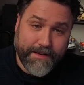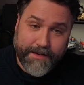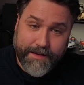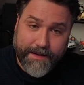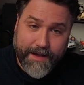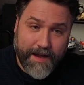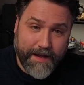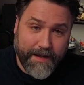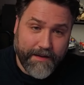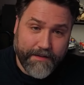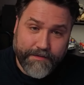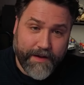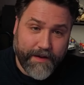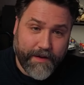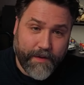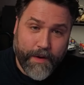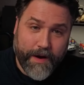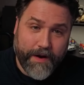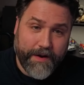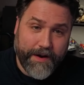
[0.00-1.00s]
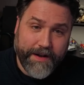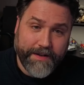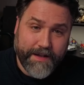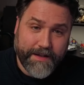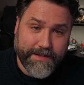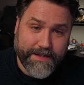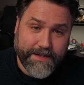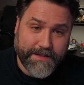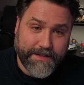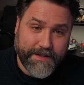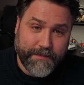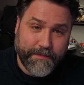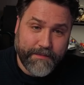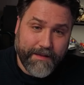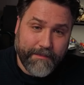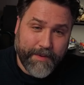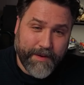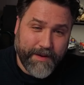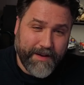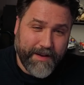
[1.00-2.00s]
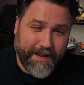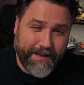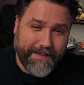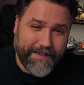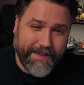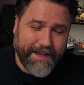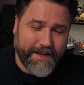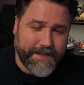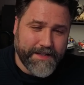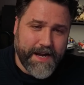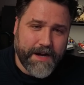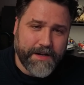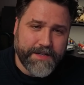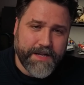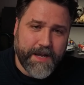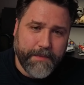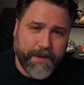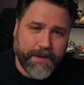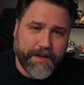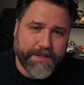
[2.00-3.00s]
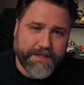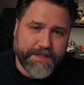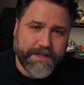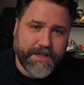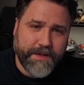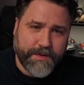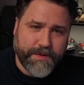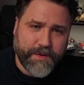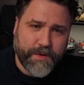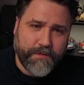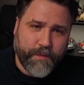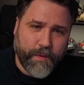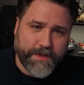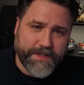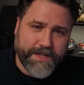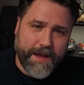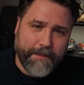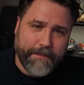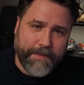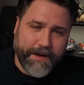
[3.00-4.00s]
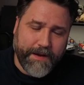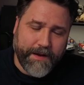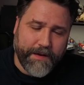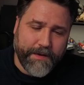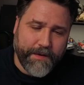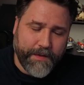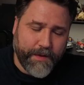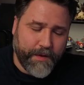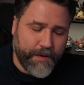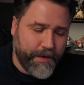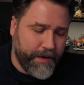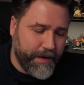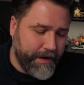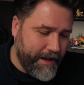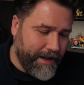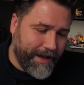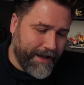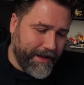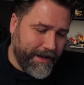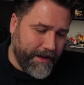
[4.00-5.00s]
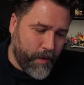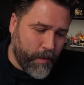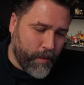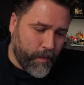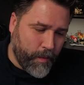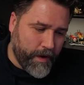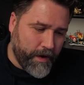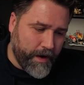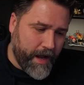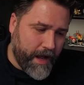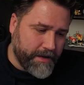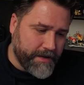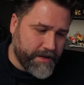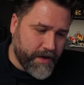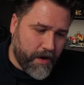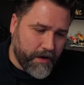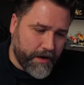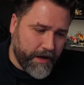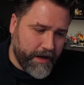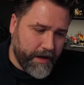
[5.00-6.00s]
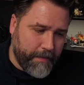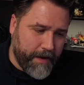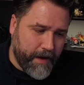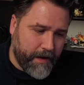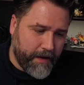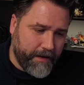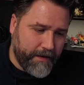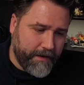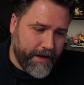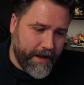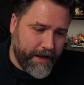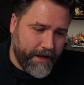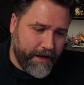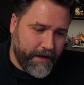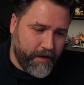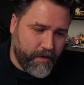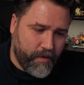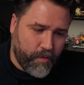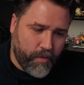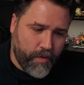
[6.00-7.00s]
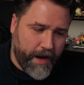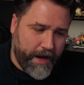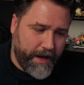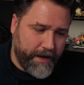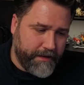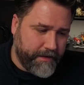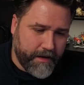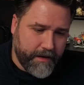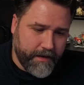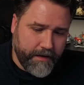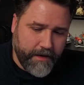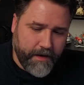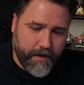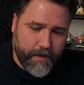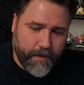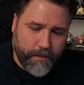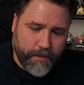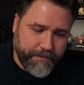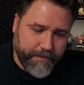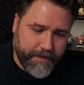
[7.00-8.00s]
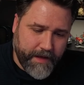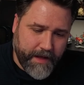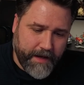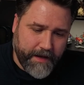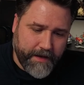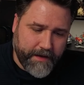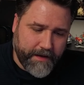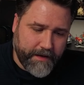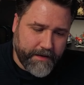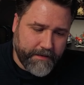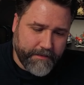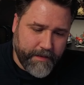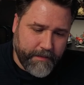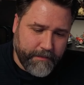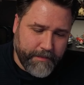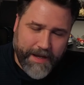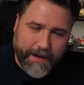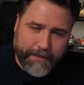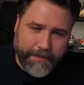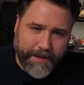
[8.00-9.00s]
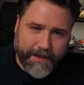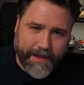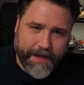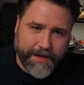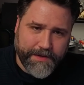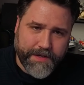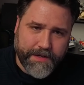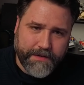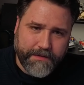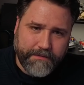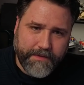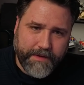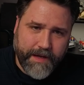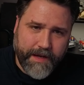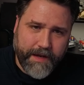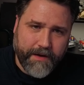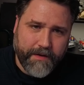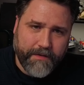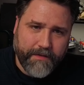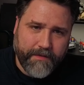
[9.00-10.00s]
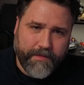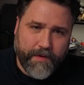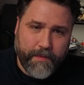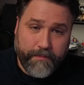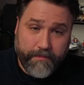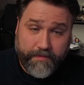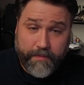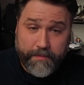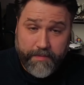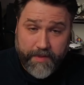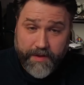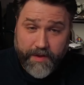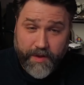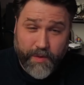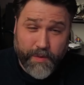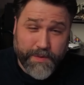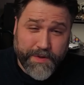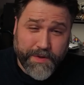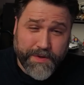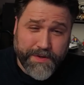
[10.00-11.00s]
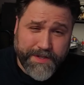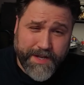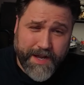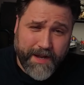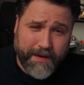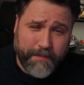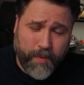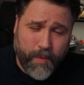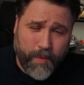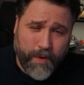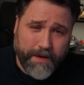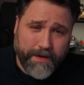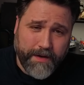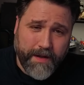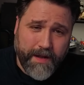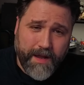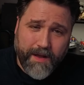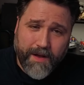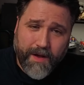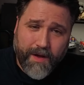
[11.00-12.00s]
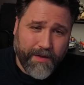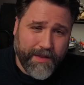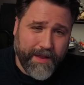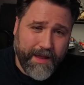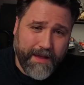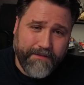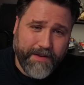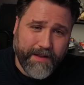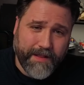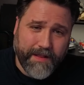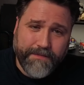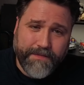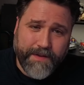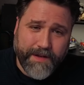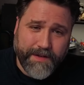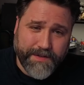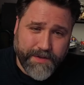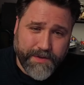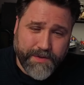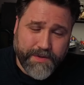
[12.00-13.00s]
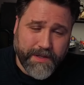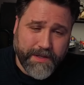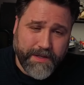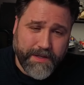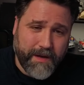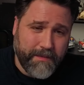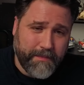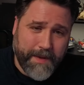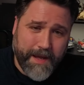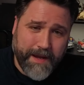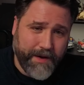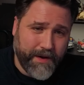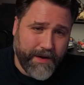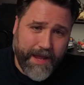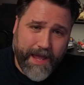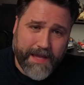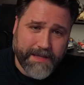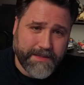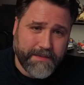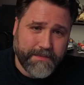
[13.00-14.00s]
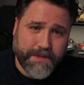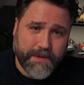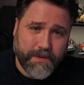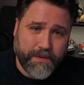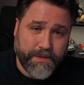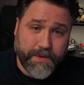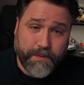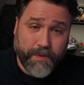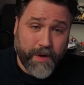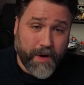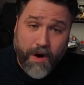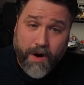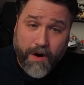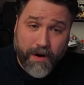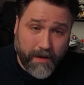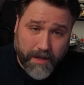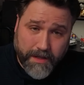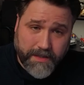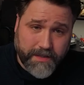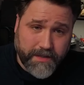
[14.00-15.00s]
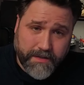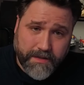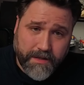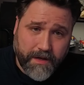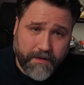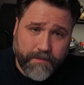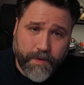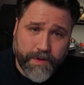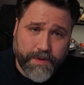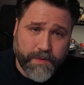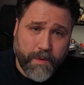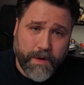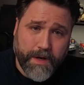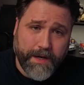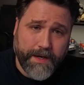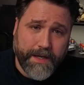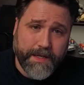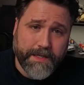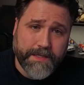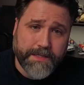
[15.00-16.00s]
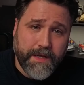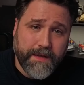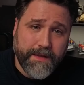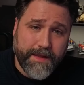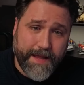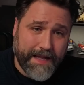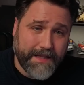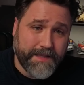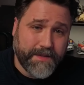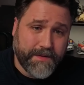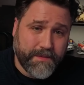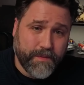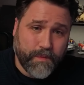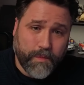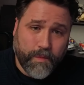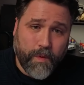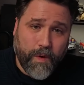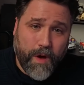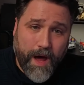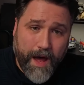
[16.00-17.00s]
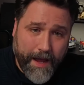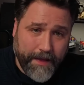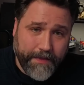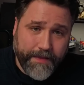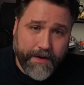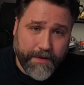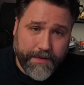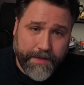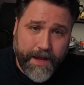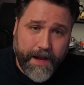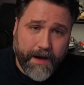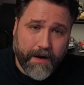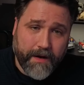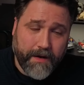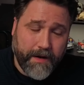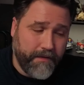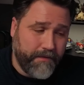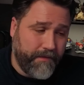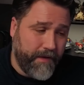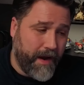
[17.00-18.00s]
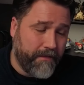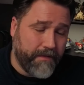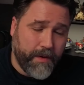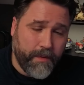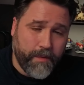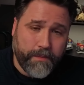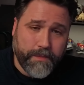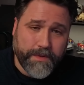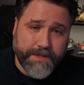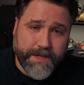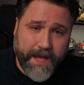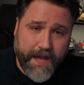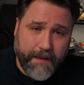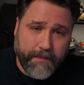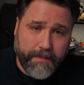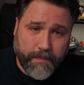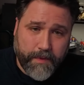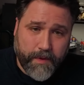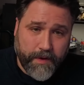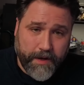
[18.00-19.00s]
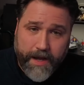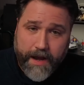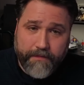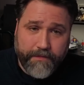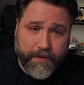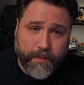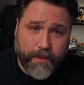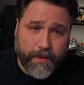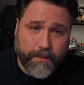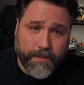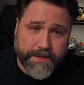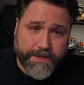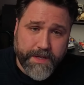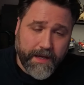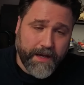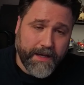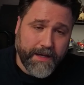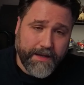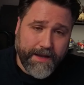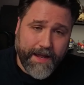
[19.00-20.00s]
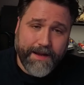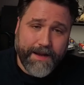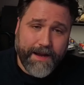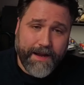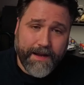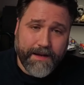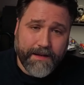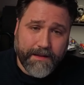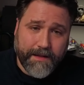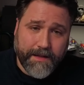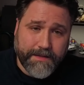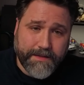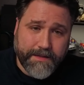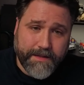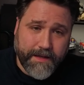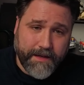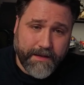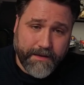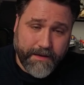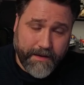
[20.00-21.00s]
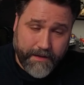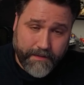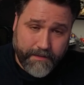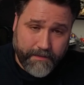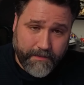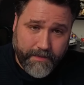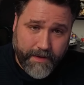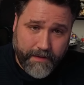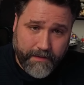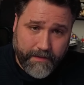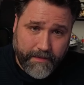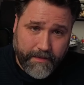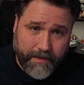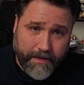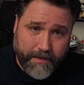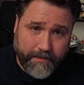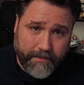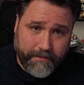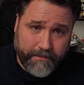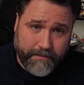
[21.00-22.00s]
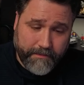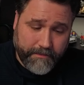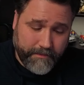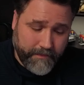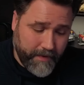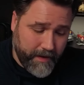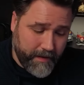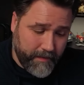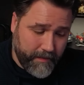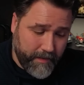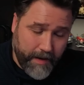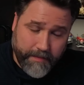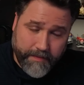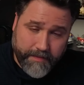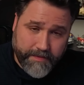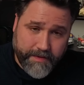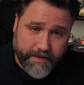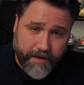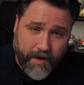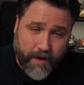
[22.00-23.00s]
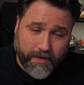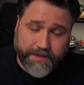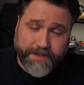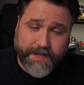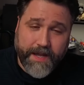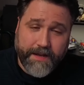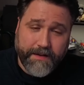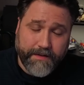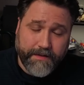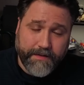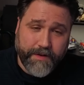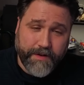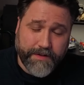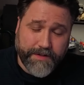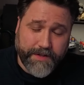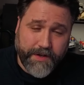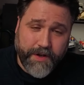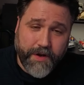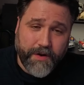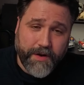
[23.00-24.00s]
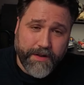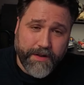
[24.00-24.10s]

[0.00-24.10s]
kind of query system, but the entire time you can see sort of what's happening under the hood. We're not talking about any great, data manipulation here from the user standpoint. All the heavy lifting is usually done by your CAASM solution, regardless of which one it is. That's why they're there. If everyone was capable and everyone was a data analyst and all set and secured in